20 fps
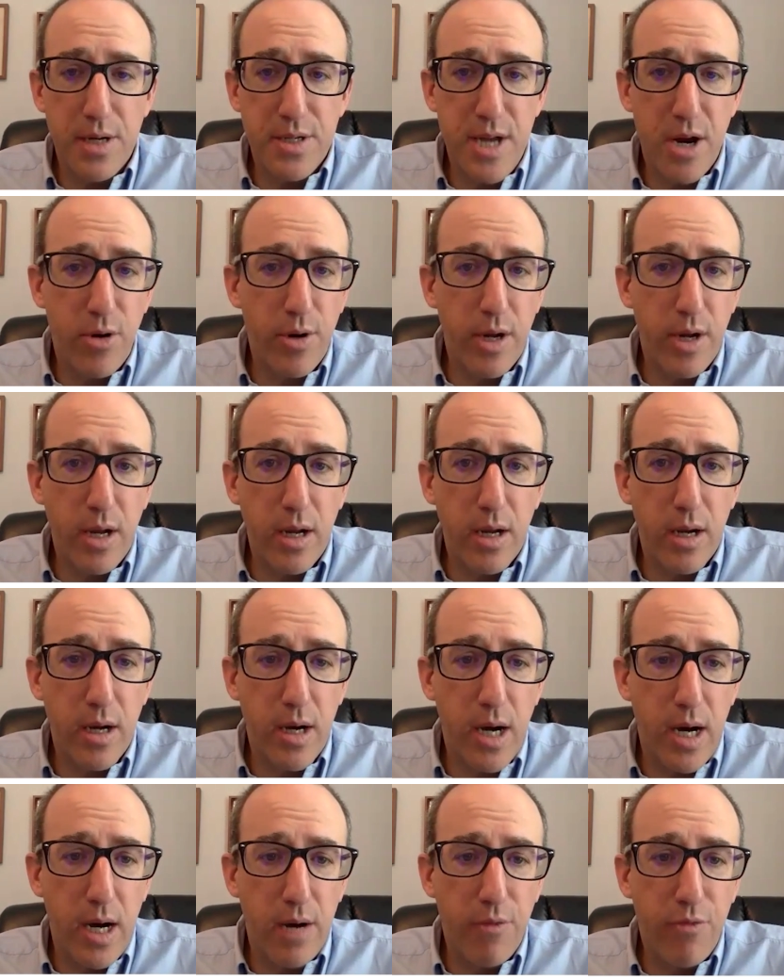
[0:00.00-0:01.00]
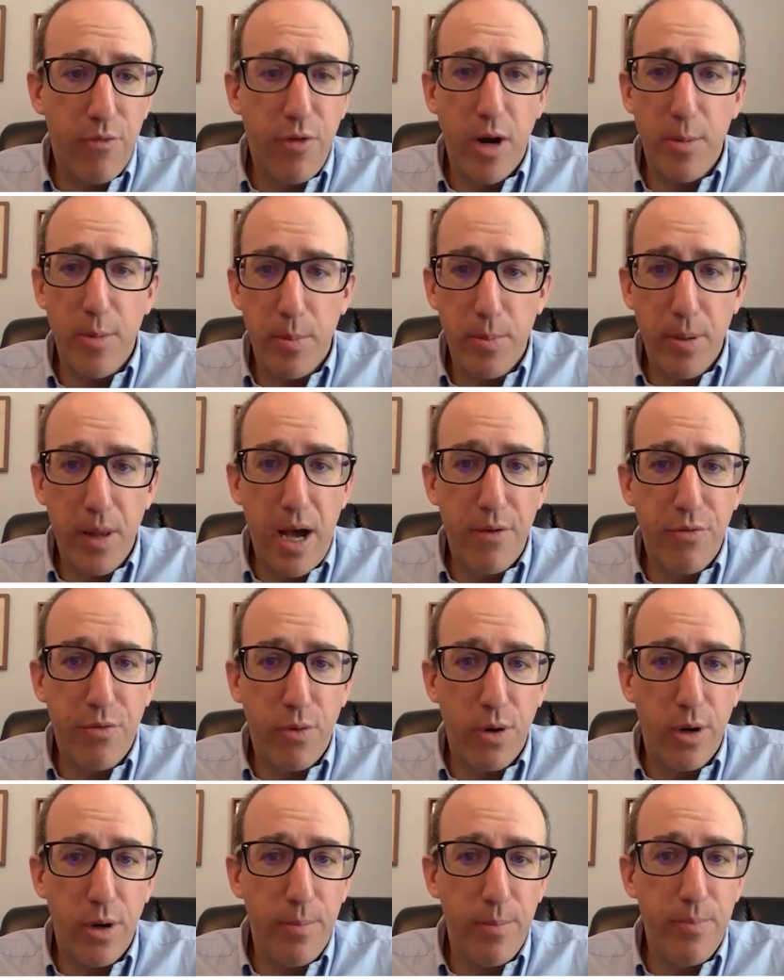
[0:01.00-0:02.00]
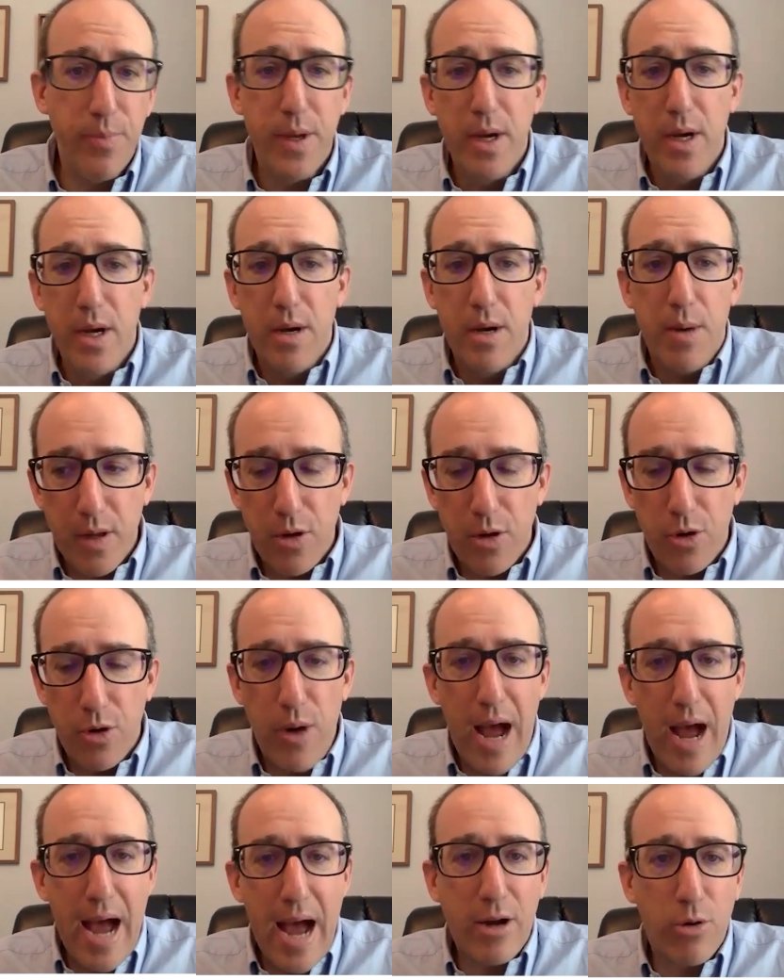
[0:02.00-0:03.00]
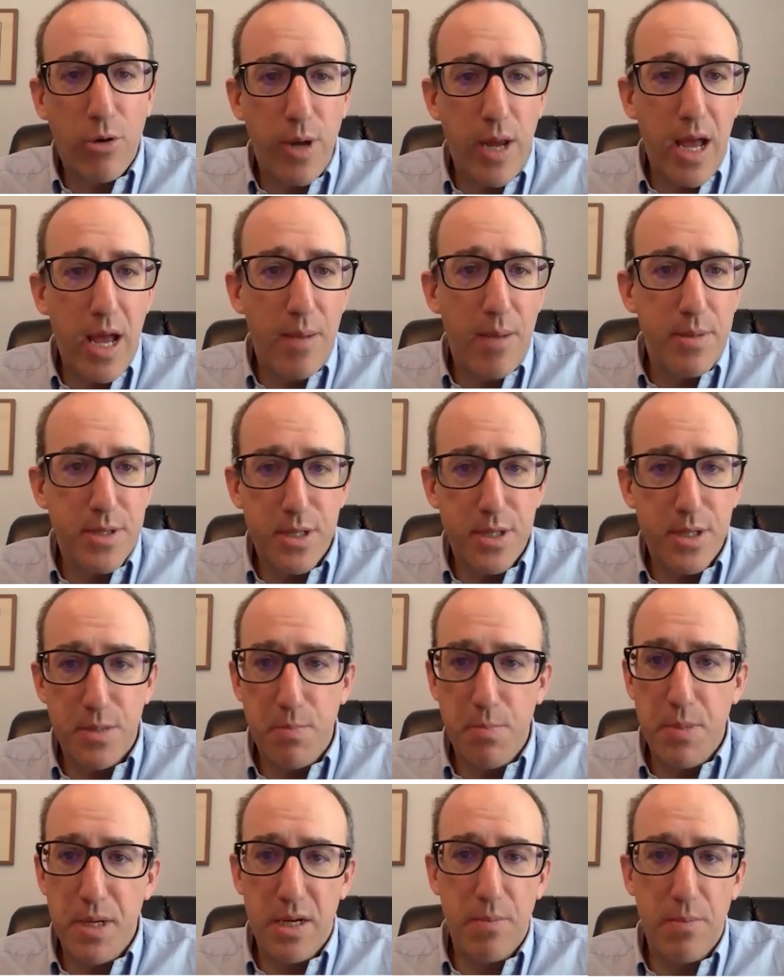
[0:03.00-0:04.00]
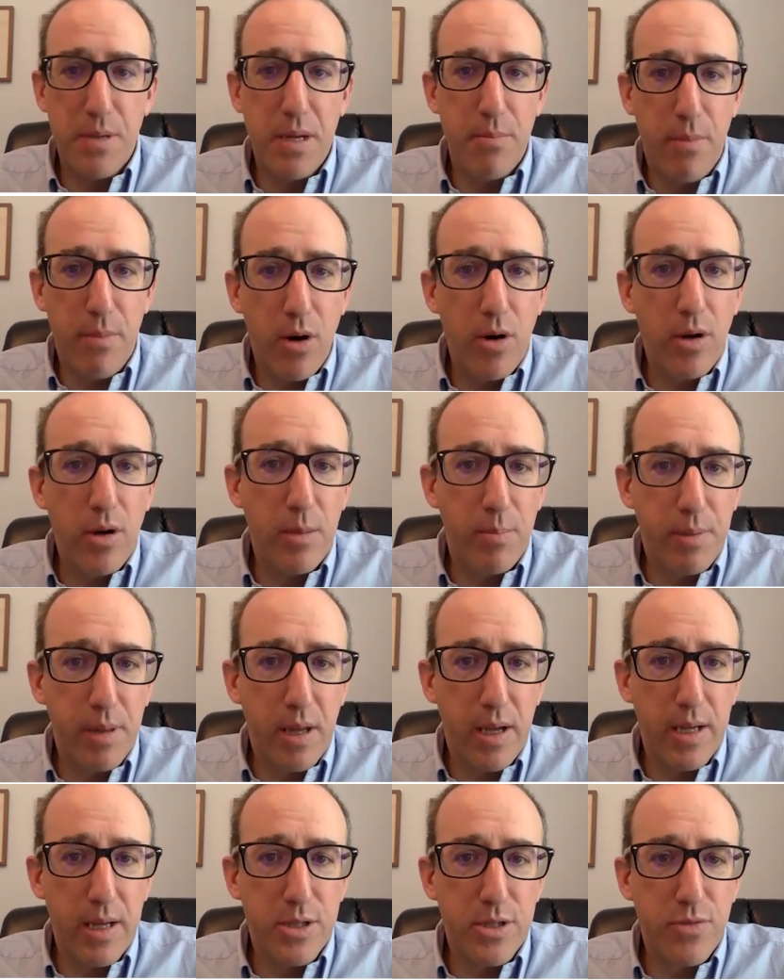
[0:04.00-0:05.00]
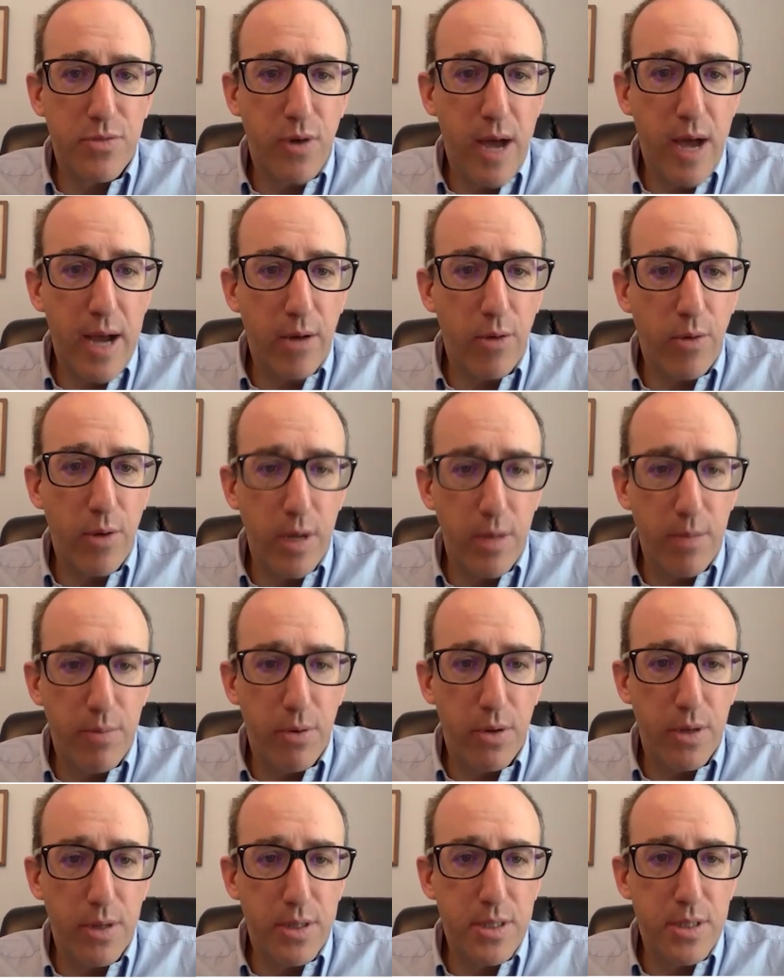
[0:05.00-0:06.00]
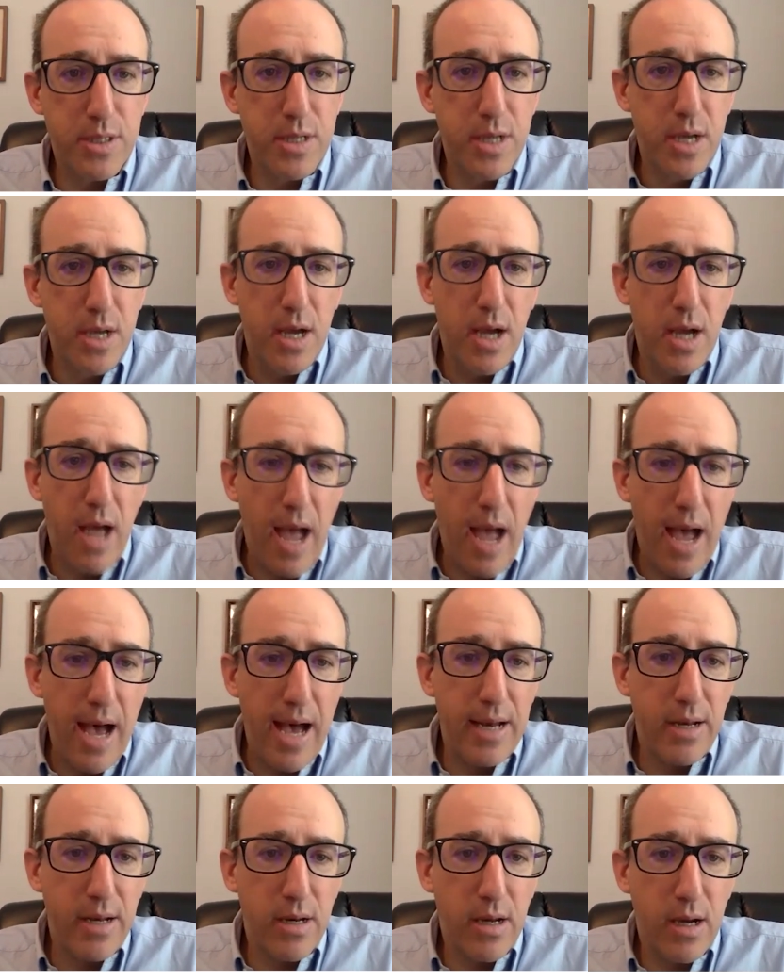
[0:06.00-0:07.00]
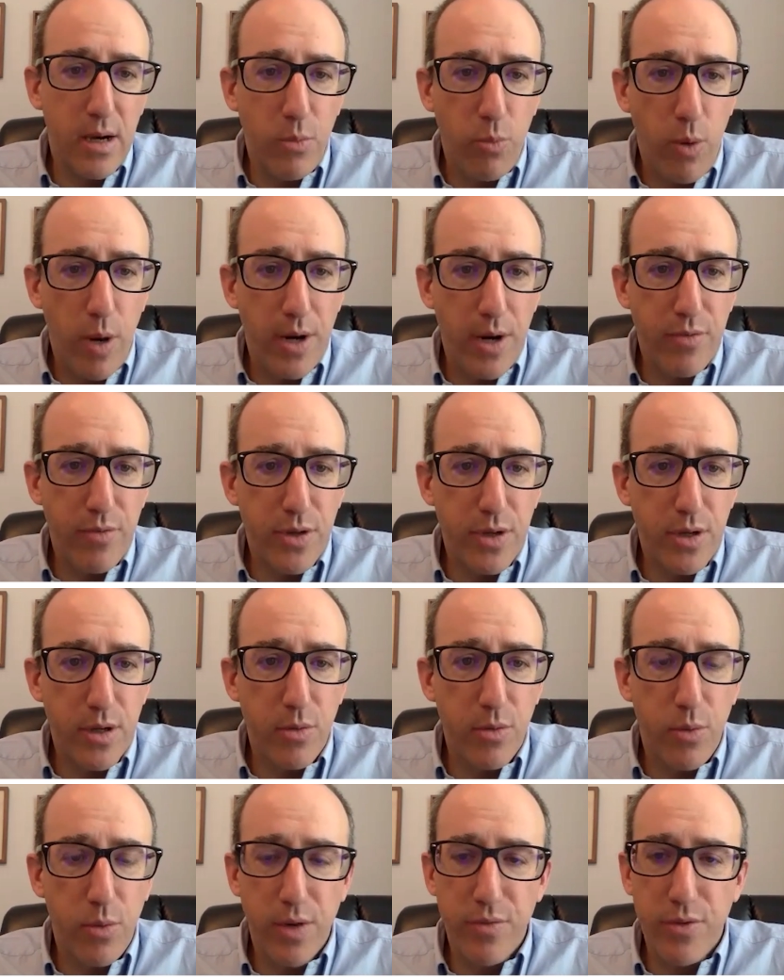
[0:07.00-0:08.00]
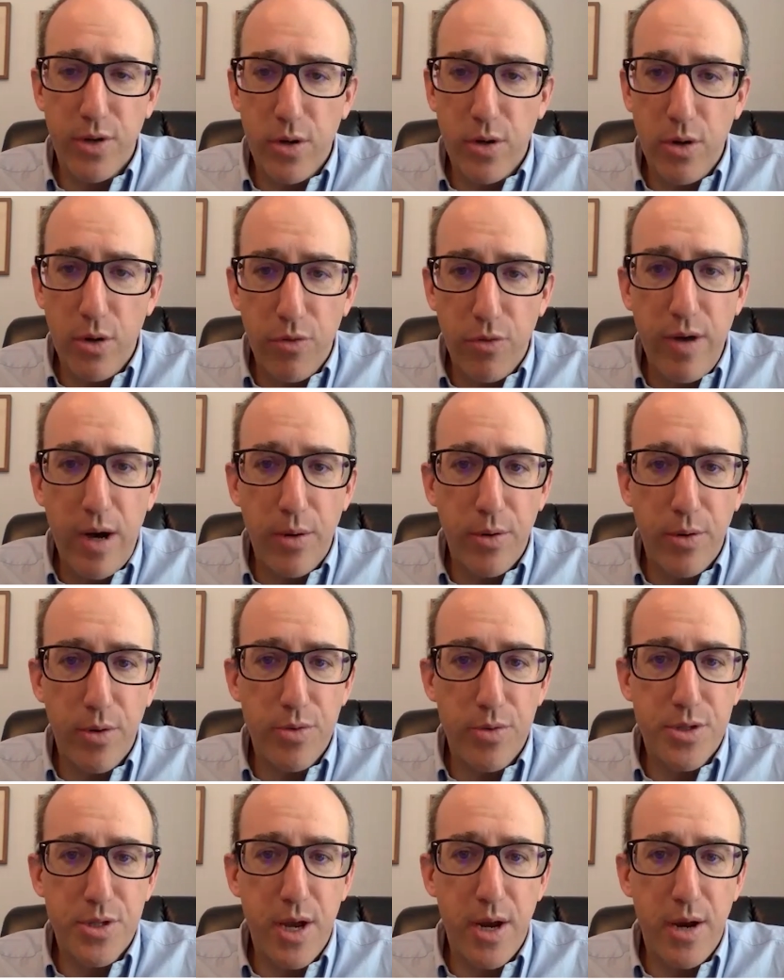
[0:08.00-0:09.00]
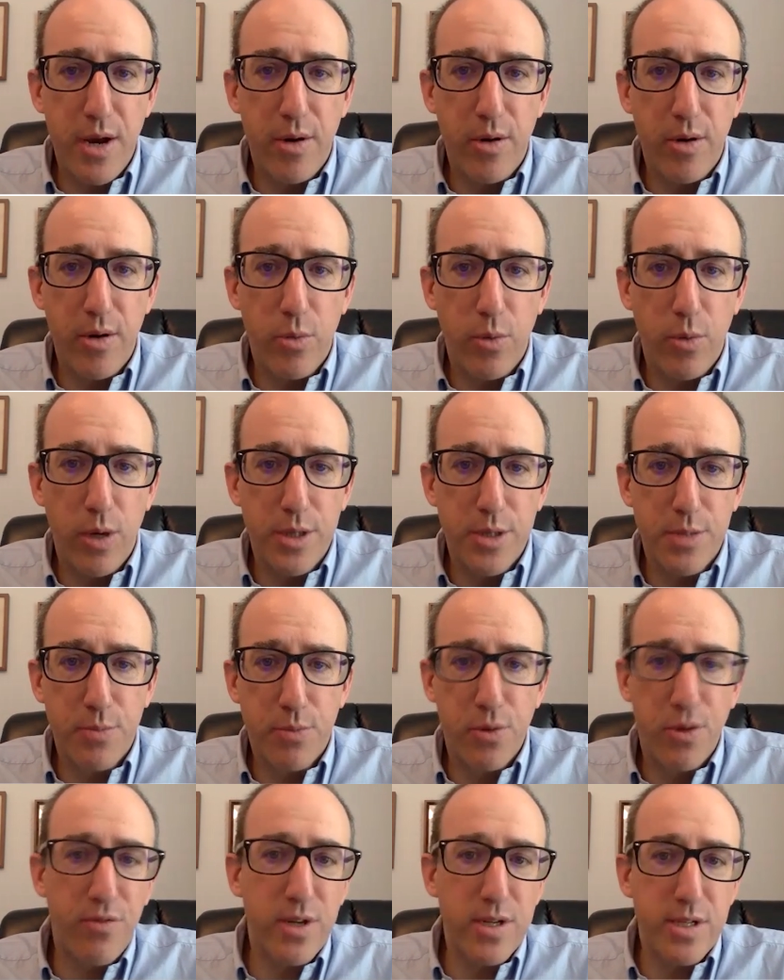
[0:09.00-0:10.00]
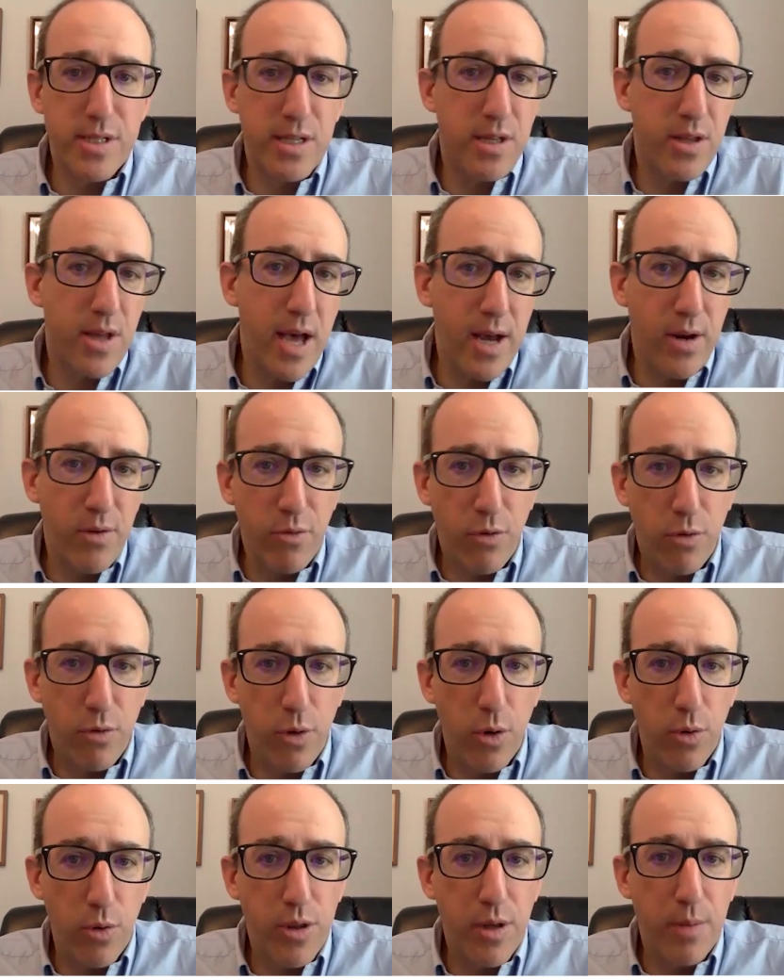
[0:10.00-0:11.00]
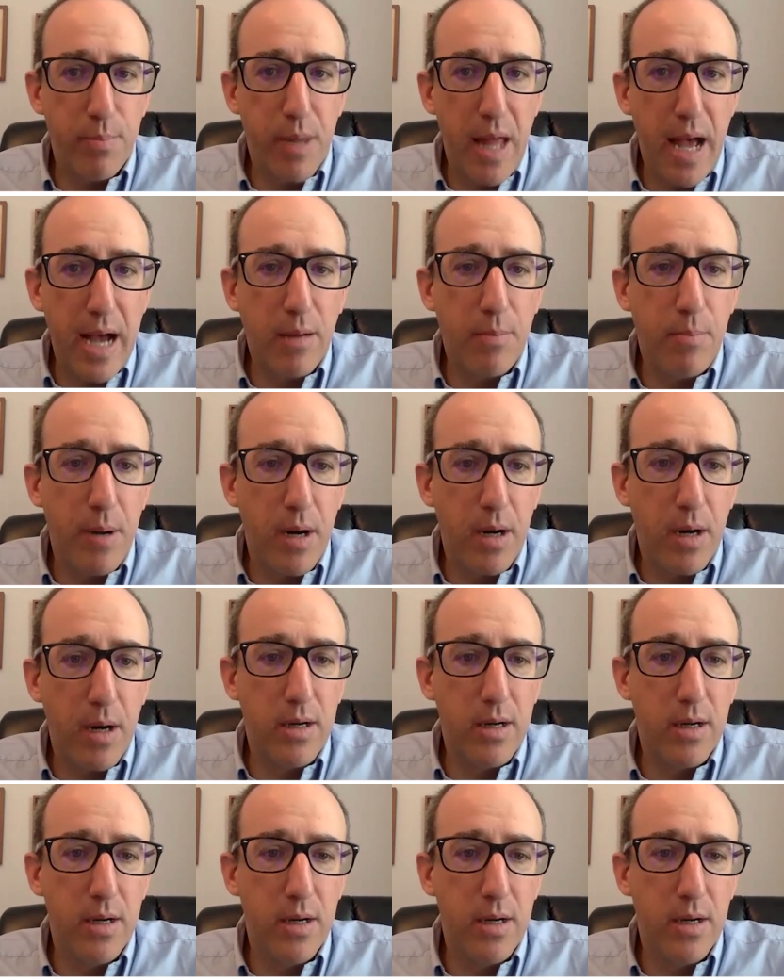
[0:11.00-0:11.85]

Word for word: dairy farmer platform. You know, AgriM is this B2B marketplace for agri inputs. And one of the co-founders there was previously the head of growth at BlackBuck,